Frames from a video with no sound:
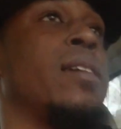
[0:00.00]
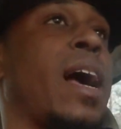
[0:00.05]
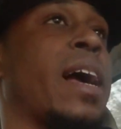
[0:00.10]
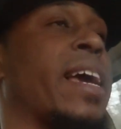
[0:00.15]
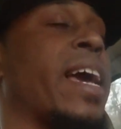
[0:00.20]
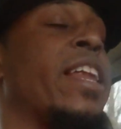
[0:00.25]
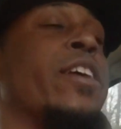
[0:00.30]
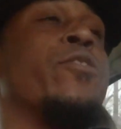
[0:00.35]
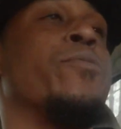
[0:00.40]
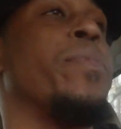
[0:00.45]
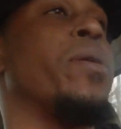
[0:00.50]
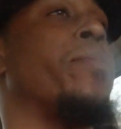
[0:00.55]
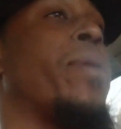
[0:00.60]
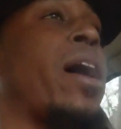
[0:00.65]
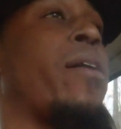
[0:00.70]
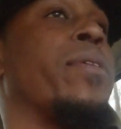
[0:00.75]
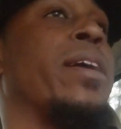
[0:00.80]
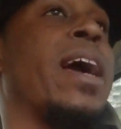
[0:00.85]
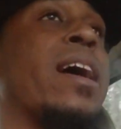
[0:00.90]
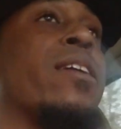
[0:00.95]
I can't even remember
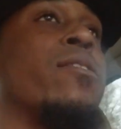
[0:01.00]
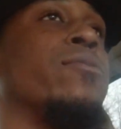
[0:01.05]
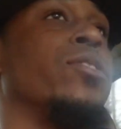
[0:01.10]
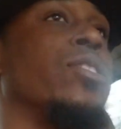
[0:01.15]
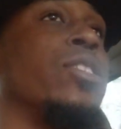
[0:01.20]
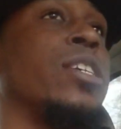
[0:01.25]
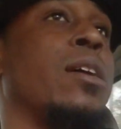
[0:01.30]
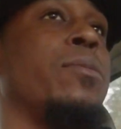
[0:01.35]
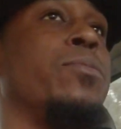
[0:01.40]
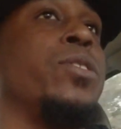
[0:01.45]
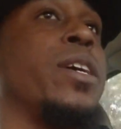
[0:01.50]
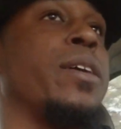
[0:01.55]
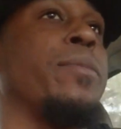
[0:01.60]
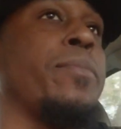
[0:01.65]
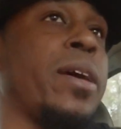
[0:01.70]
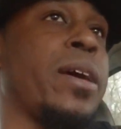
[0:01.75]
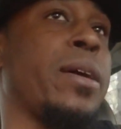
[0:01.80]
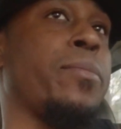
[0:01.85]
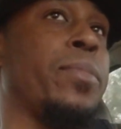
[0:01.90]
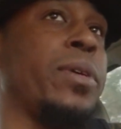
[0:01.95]
how we got on the subject,
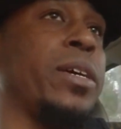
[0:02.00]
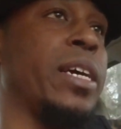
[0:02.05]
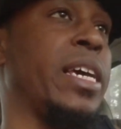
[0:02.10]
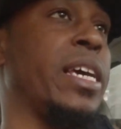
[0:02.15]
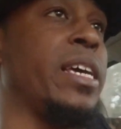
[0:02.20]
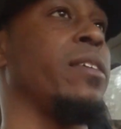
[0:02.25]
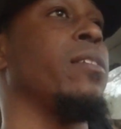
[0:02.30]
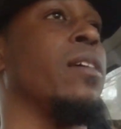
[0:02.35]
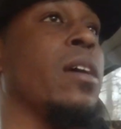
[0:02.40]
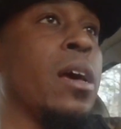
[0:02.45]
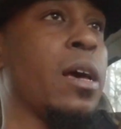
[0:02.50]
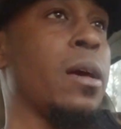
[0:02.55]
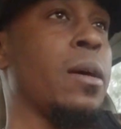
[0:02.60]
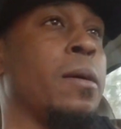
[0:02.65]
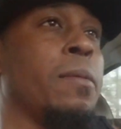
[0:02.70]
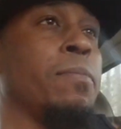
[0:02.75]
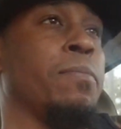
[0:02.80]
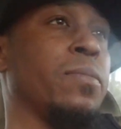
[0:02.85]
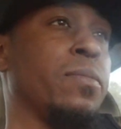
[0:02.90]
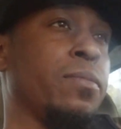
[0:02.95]
man, but he
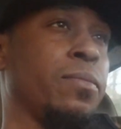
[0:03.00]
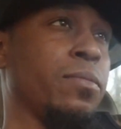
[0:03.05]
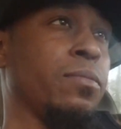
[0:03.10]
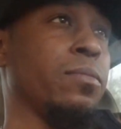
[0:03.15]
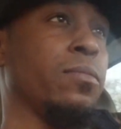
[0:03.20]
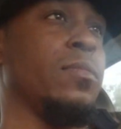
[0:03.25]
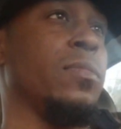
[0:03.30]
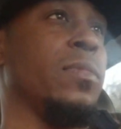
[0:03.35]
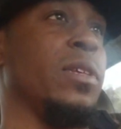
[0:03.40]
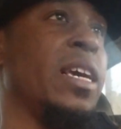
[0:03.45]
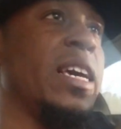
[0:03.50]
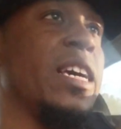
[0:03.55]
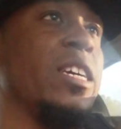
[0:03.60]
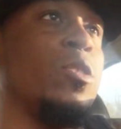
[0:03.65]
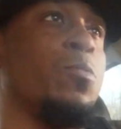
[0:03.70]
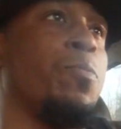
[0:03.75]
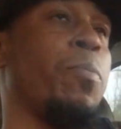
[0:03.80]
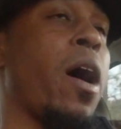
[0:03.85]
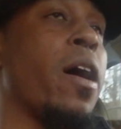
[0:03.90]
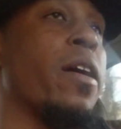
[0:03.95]
had
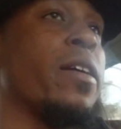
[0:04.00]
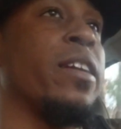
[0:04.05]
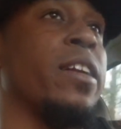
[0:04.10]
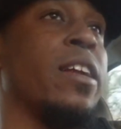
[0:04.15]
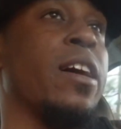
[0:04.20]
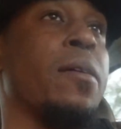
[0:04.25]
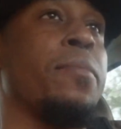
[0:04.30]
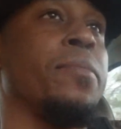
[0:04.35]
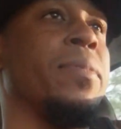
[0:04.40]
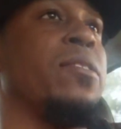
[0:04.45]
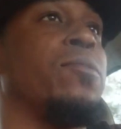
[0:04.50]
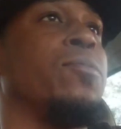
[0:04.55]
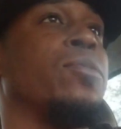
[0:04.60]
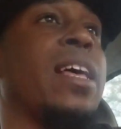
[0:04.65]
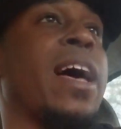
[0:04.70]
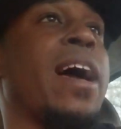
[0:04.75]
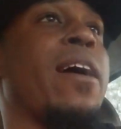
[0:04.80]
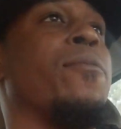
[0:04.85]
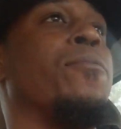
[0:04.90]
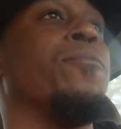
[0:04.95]
sparked it up, and he was
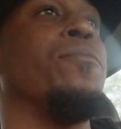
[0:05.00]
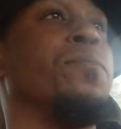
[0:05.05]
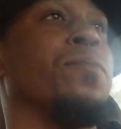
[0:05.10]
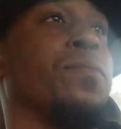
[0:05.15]
like,